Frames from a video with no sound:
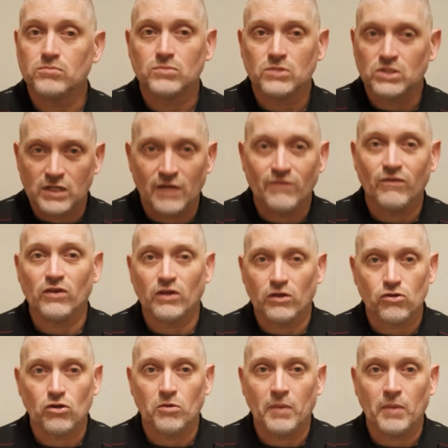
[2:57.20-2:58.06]
civil
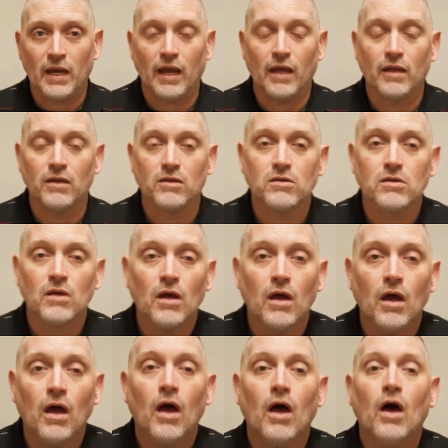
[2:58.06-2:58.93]
disobedience.
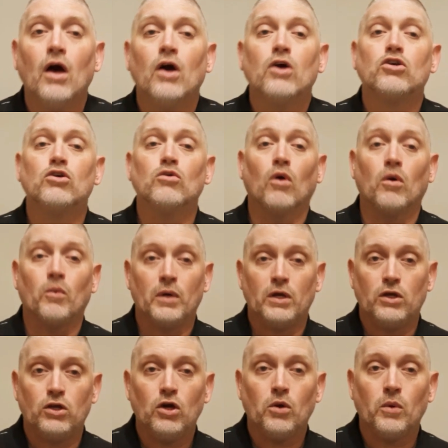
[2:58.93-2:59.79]
So what
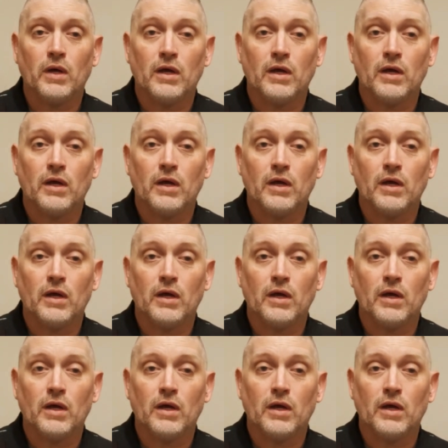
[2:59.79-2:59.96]
we do